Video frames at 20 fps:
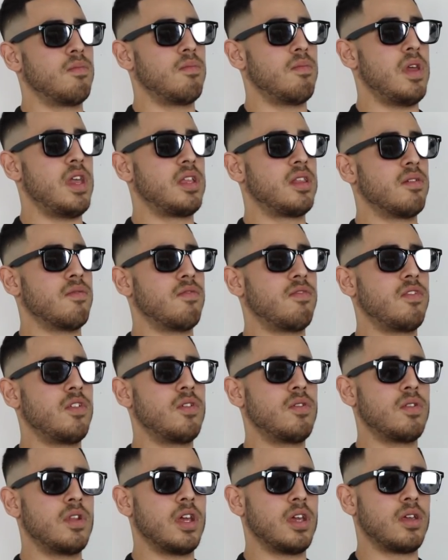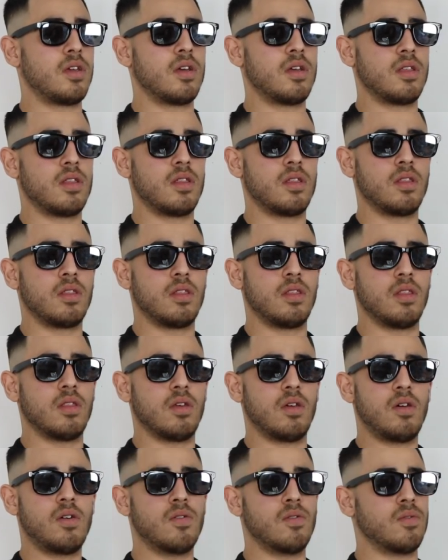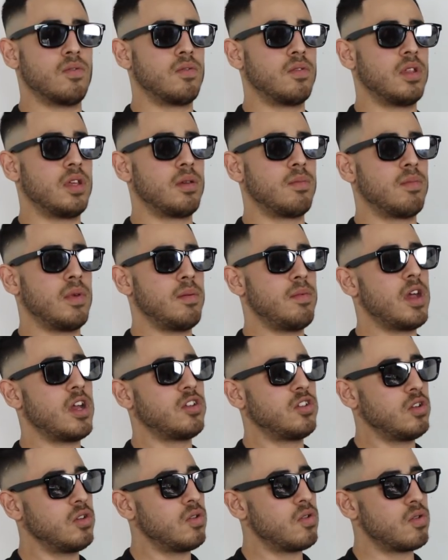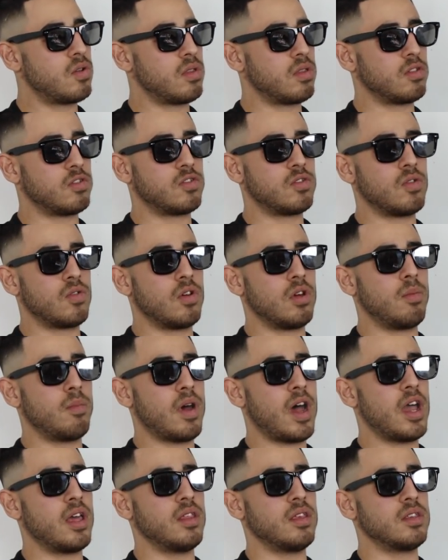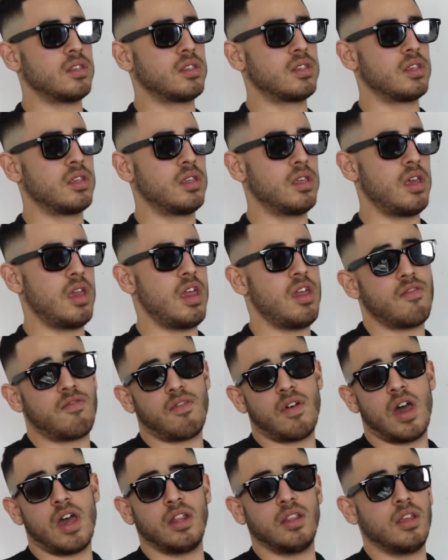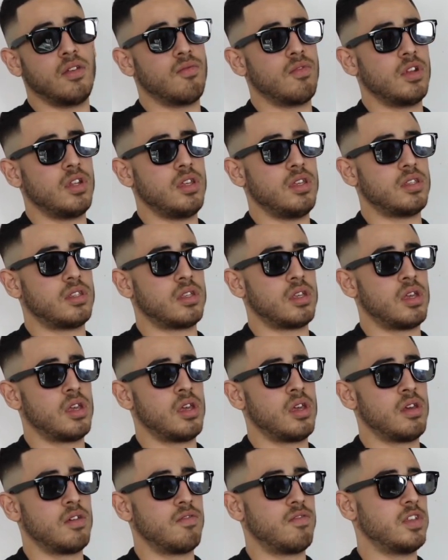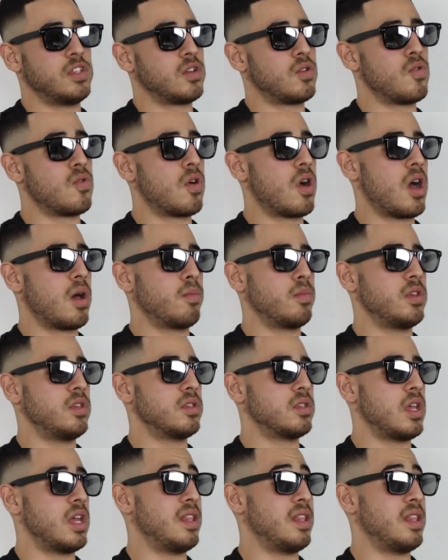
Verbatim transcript: make them feel like, oh, like, maybe I should go to the store and buy this if I did release physical copies.